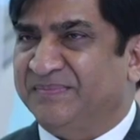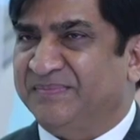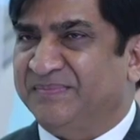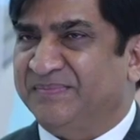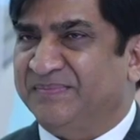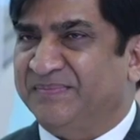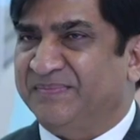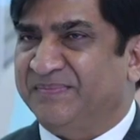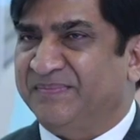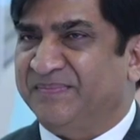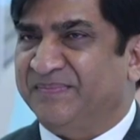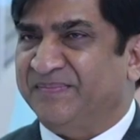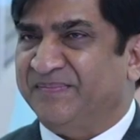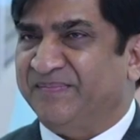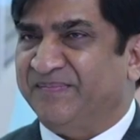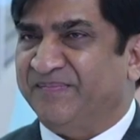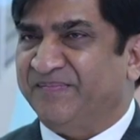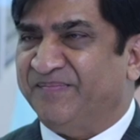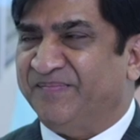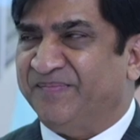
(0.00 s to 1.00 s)

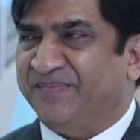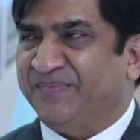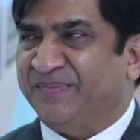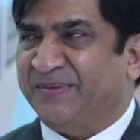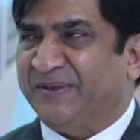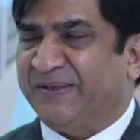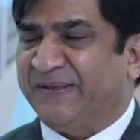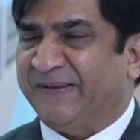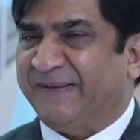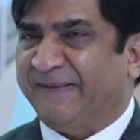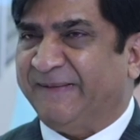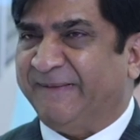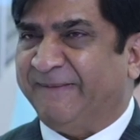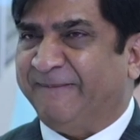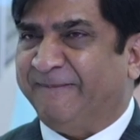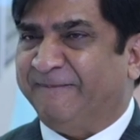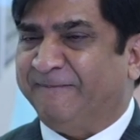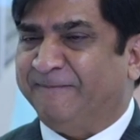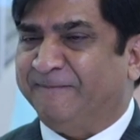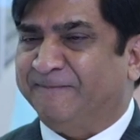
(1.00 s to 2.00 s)

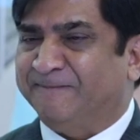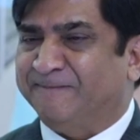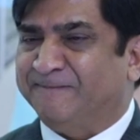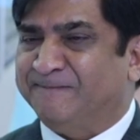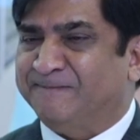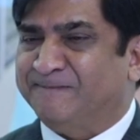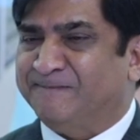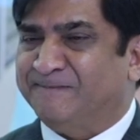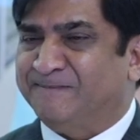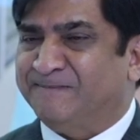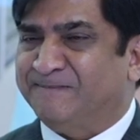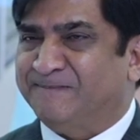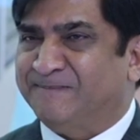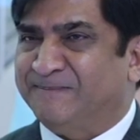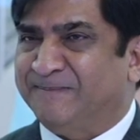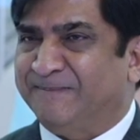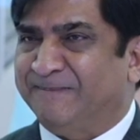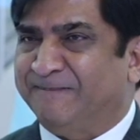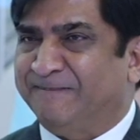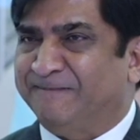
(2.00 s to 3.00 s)

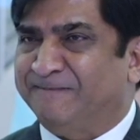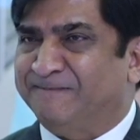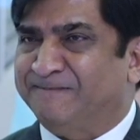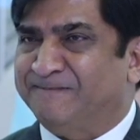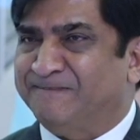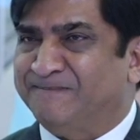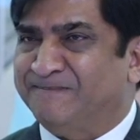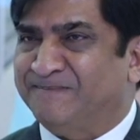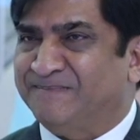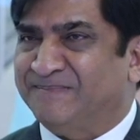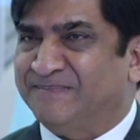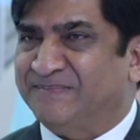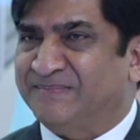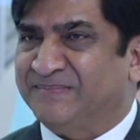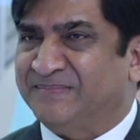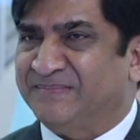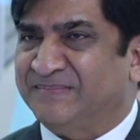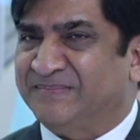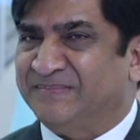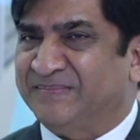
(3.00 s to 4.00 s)

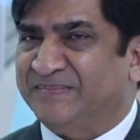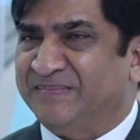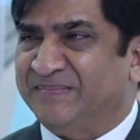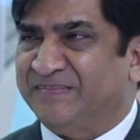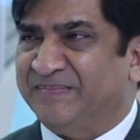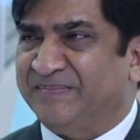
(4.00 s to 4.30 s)
The person shown says nothing.